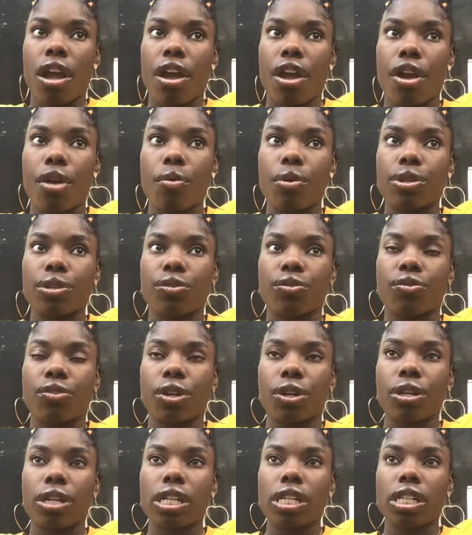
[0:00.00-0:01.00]
it was
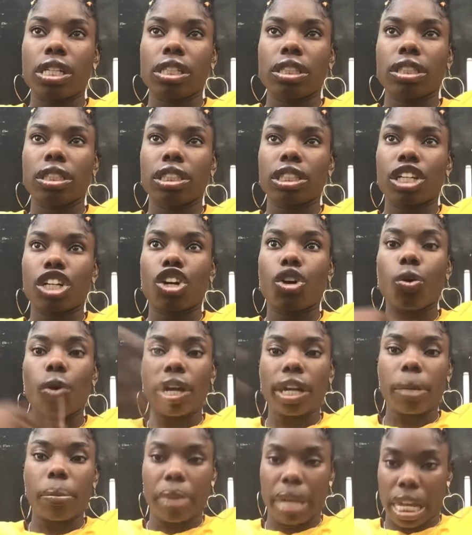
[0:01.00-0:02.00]
very
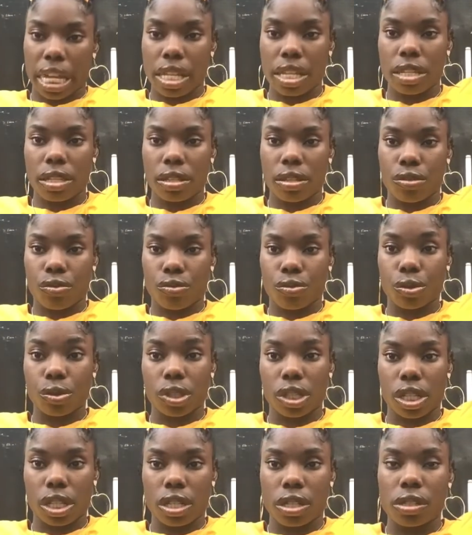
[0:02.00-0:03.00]
quick paced
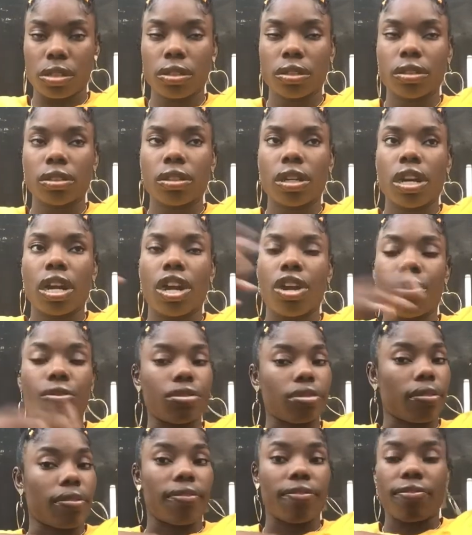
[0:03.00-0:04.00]
routine it
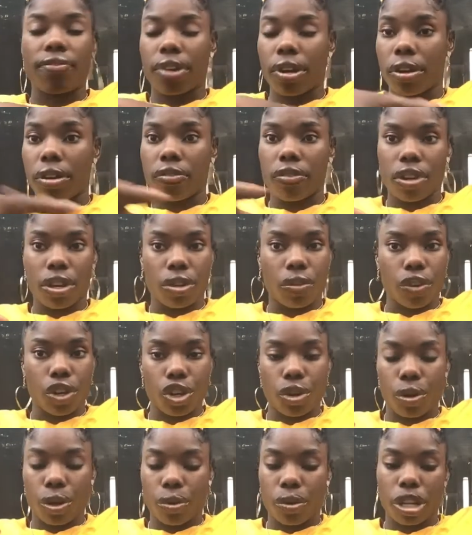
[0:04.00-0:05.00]
was a very very very
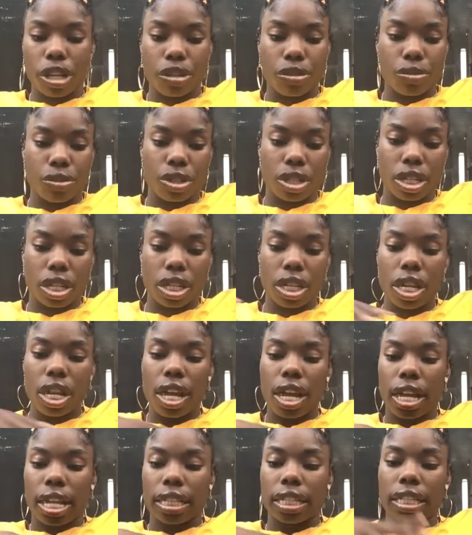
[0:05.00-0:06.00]
quick paced routine
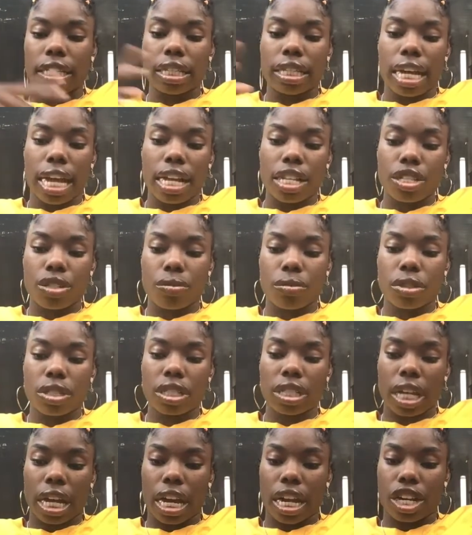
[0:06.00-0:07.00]
the dance
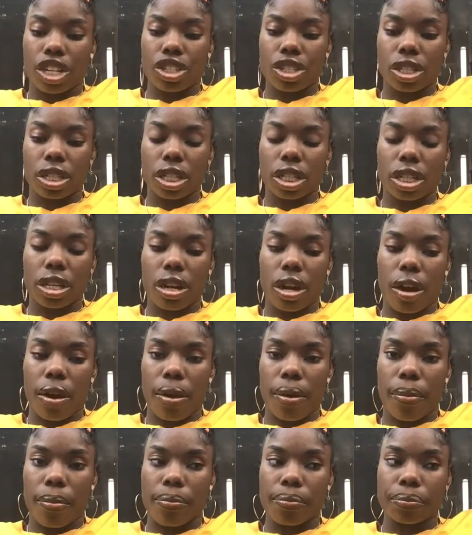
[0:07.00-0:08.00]
was actually
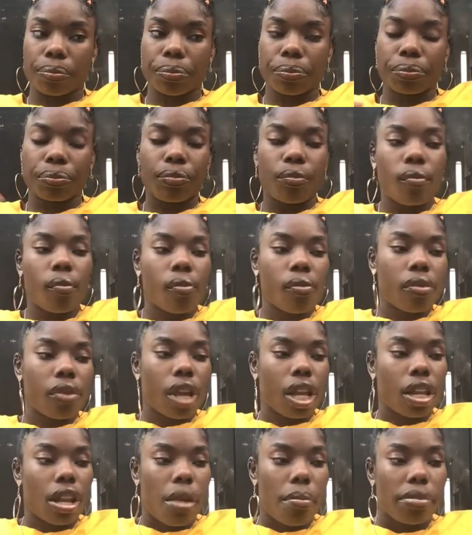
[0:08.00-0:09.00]
um
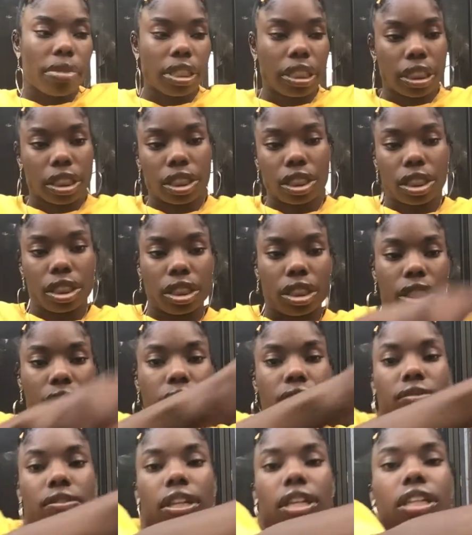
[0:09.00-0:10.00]
let me actually
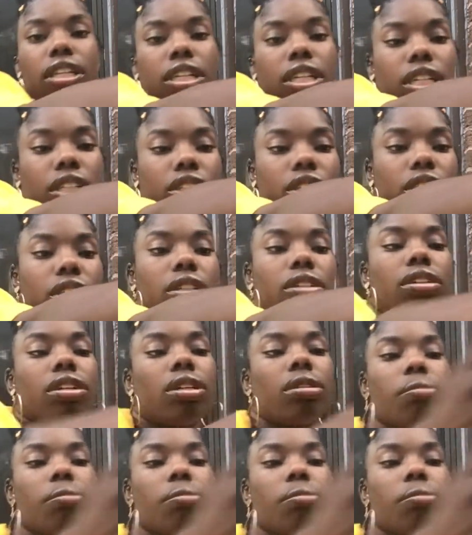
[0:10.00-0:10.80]
see if I can actually look